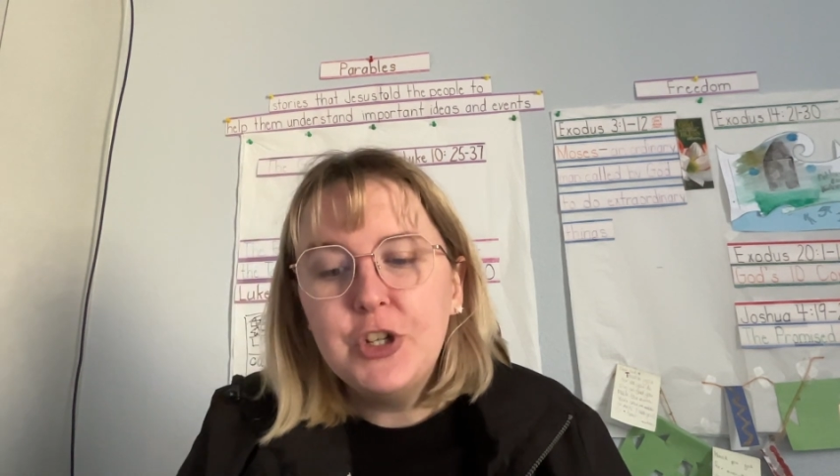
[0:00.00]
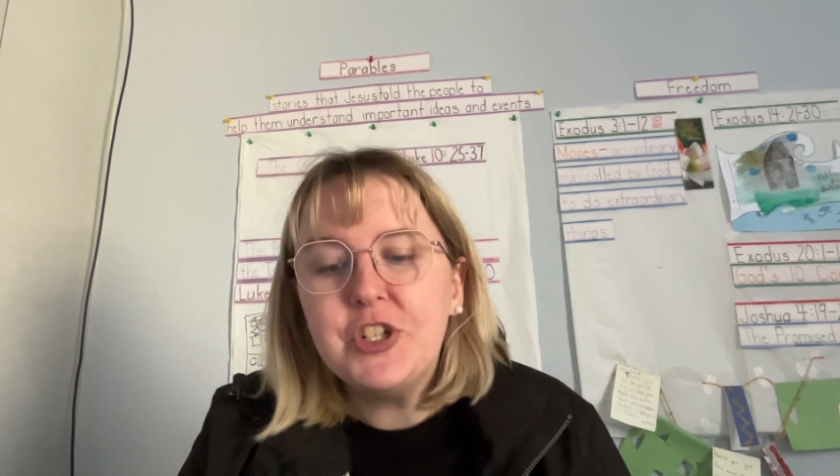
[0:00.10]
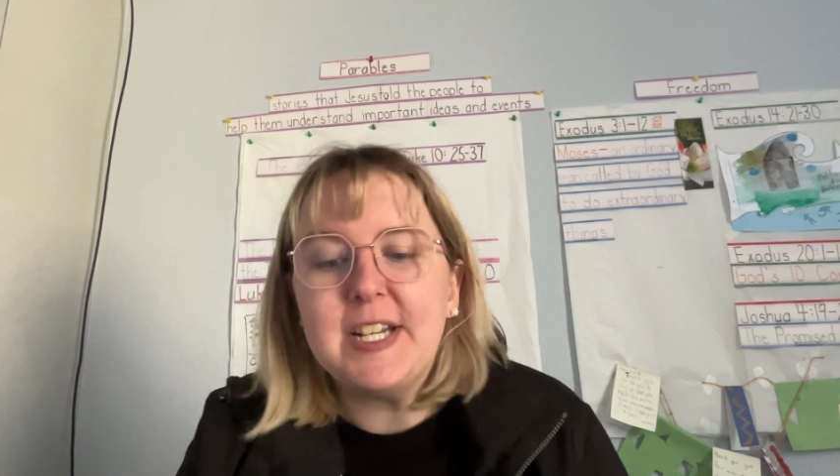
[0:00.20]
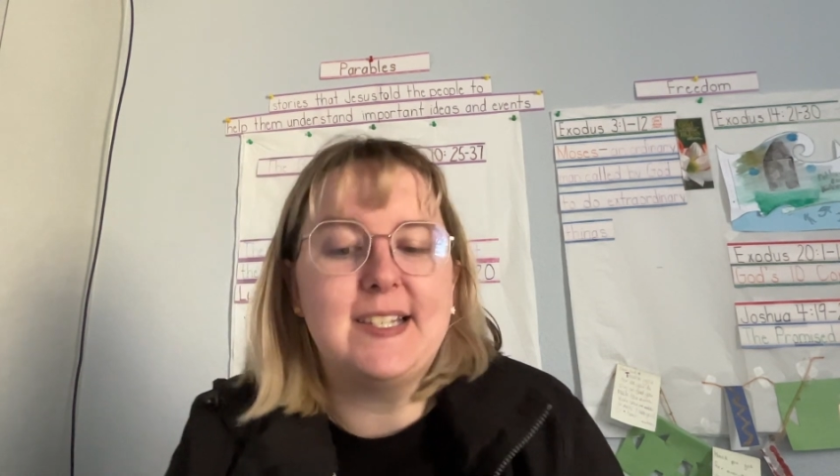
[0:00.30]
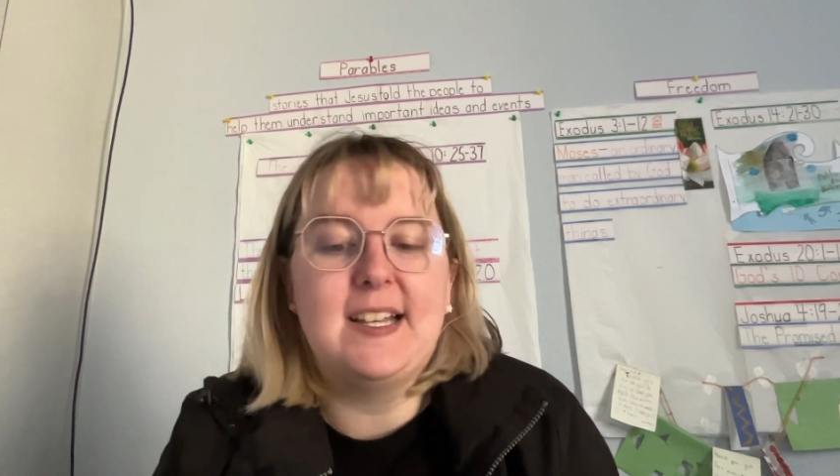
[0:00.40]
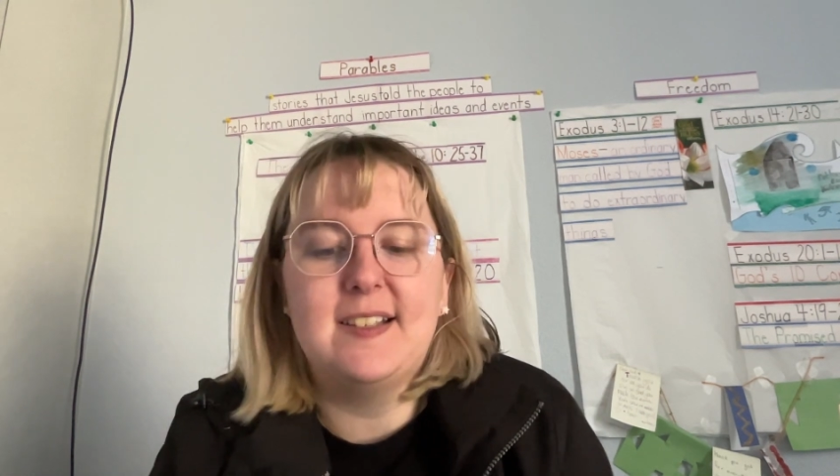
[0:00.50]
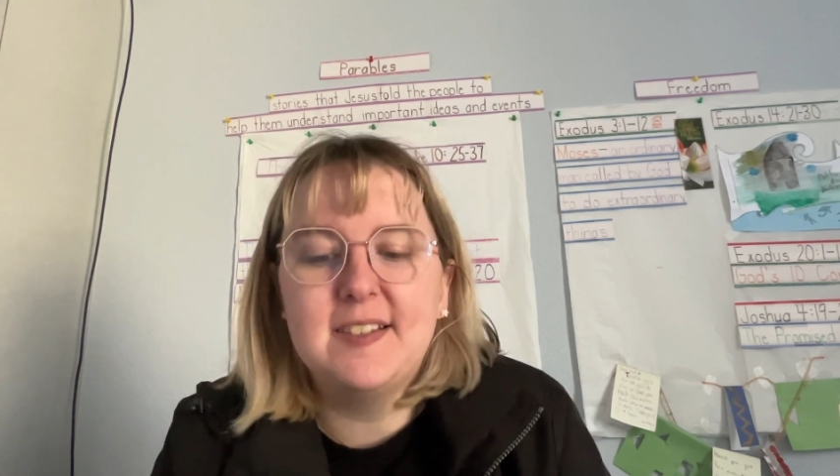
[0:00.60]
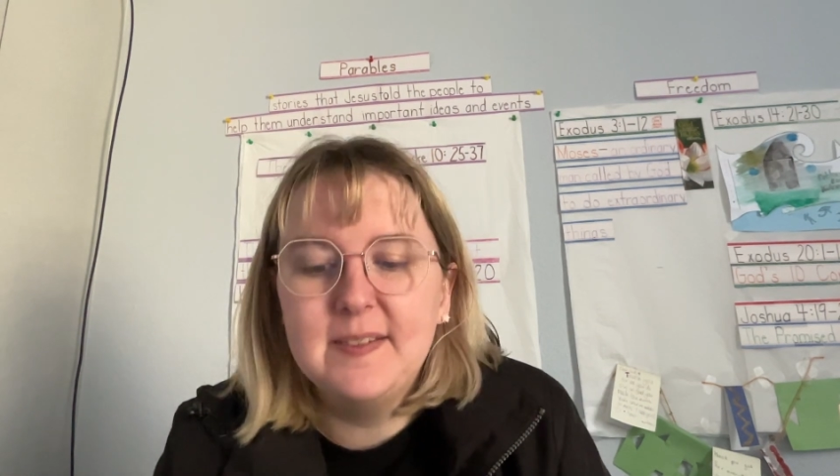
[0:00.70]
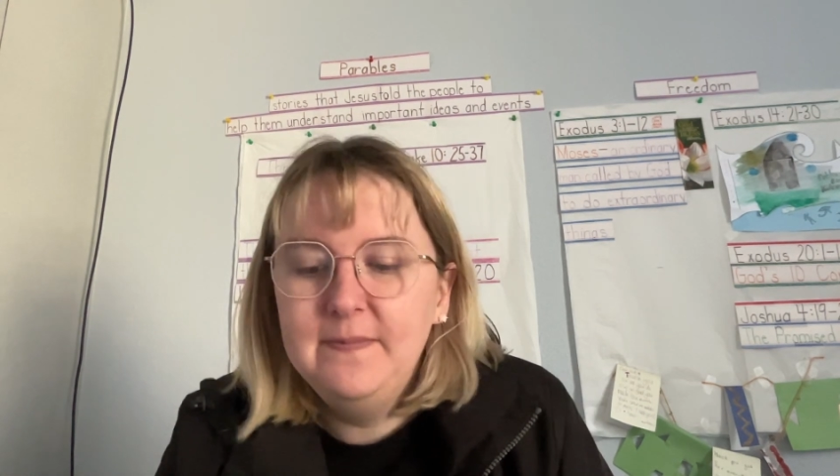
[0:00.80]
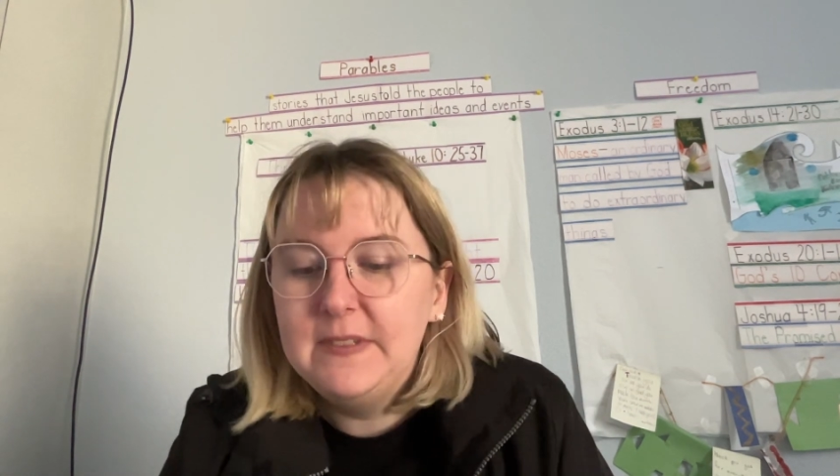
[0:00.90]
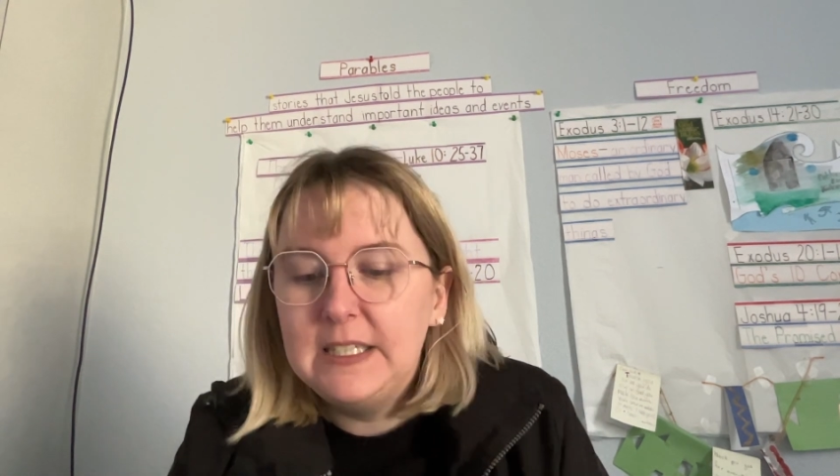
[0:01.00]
Jesus,